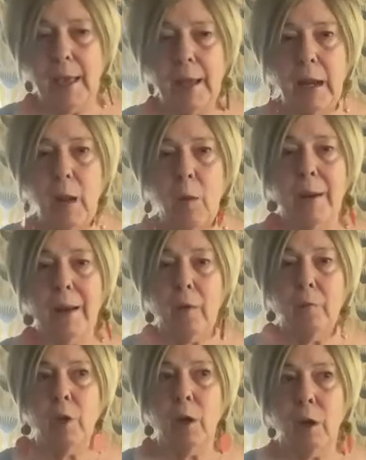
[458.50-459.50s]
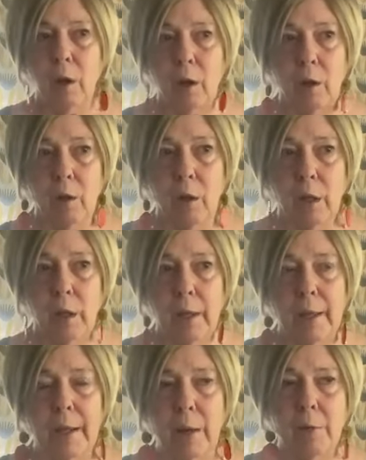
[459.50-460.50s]
I went out in the hall,
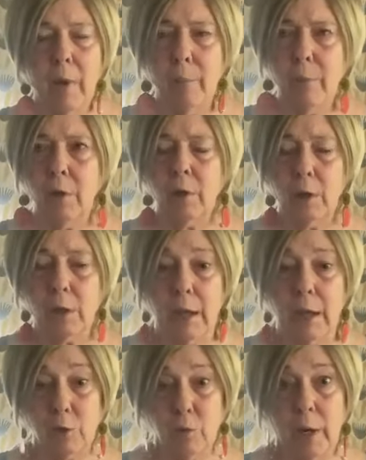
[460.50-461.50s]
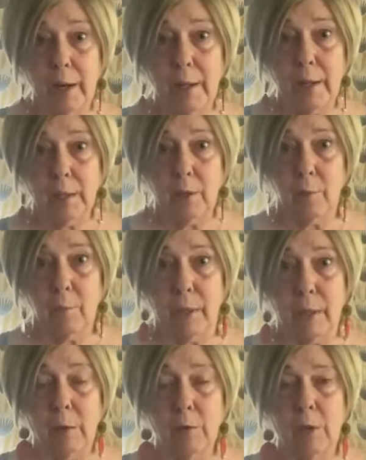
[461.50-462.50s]
and I remember crying a little
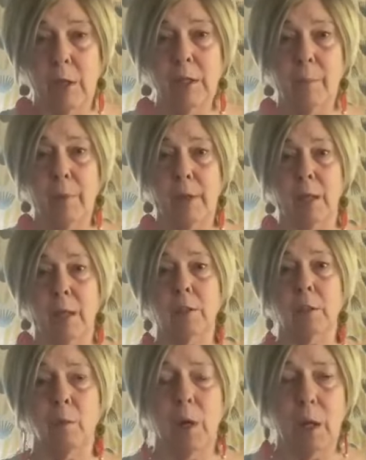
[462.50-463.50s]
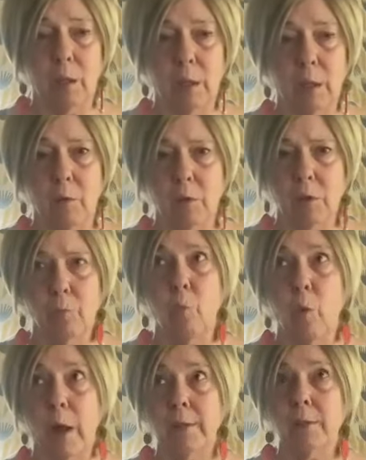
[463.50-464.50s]
bit. I leaned up against the wall, and it was
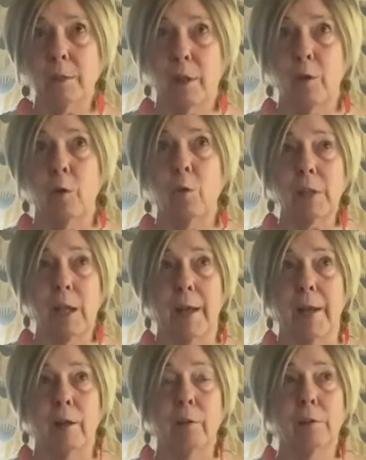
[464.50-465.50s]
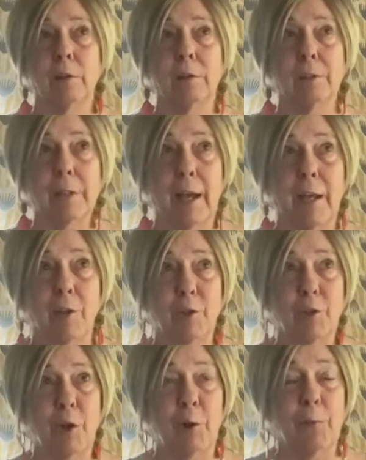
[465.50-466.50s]
white sterile tile,
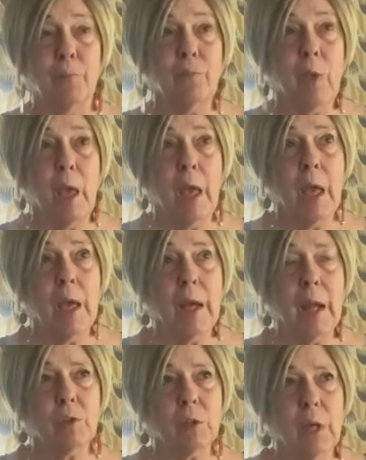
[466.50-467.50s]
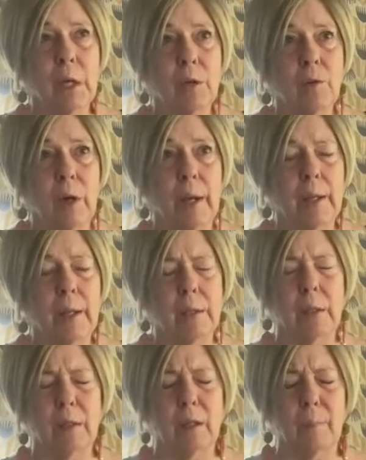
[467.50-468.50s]
and I was kind of crying
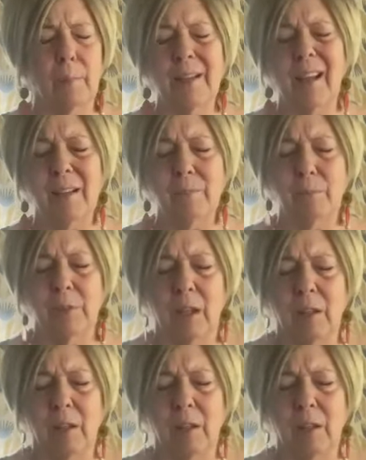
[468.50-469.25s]
a little bit, not